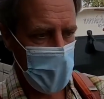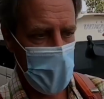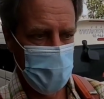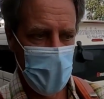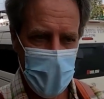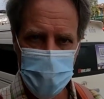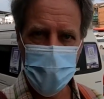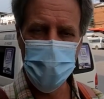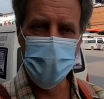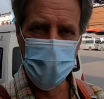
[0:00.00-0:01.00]
having to
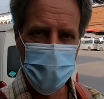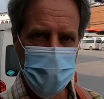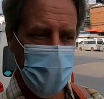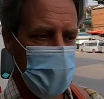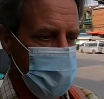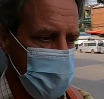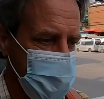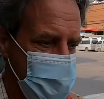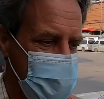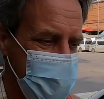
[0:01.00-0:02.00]
ask a series of
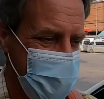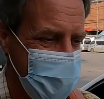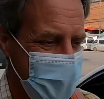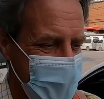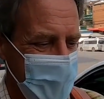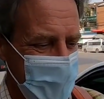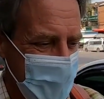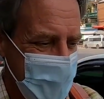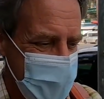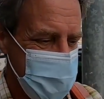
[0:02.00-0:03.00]
questions.
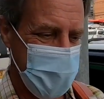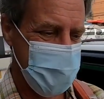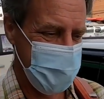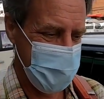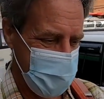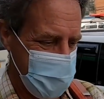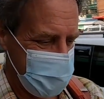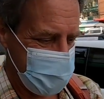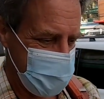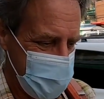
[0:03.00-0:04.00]
But
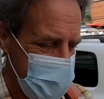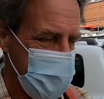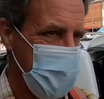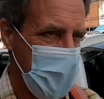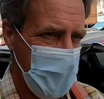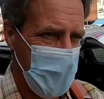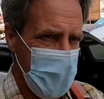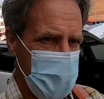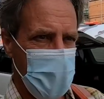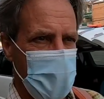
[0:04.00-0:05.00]

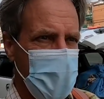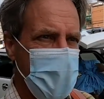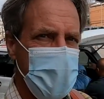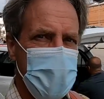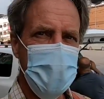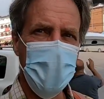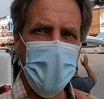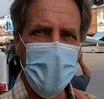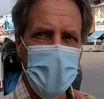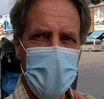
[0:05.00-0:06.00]
November 30th is a
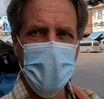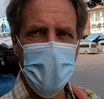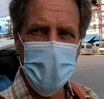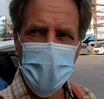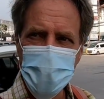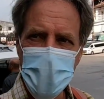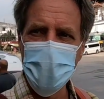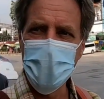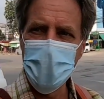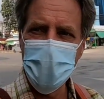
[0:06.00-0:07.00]
Monday. Here's
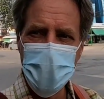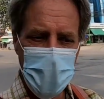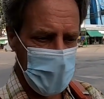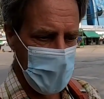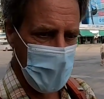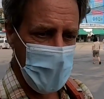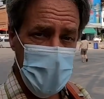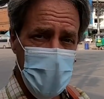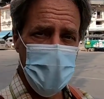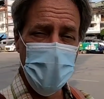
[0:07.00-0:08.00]
7-Eleven.
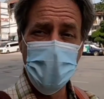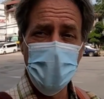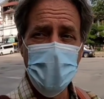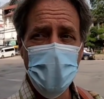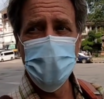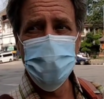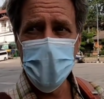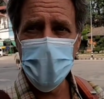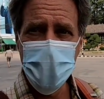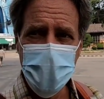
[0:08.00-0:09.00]
Pop in for a cold
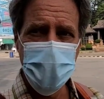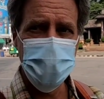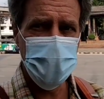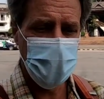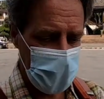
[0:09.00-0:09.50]
drink and then see